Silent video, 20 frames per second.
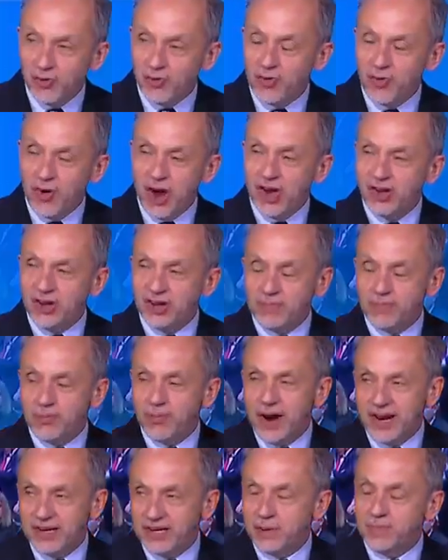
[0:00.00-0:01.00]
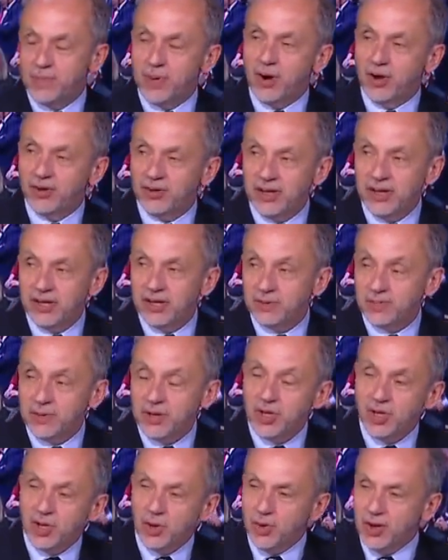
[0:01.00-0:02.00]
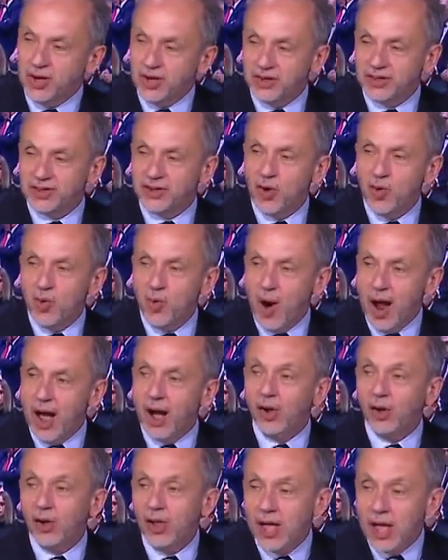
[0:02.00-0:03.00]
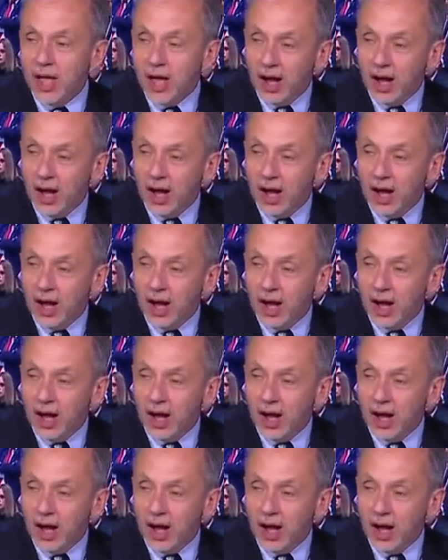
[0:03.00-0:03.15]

Farage's Brexit party has been doing so well.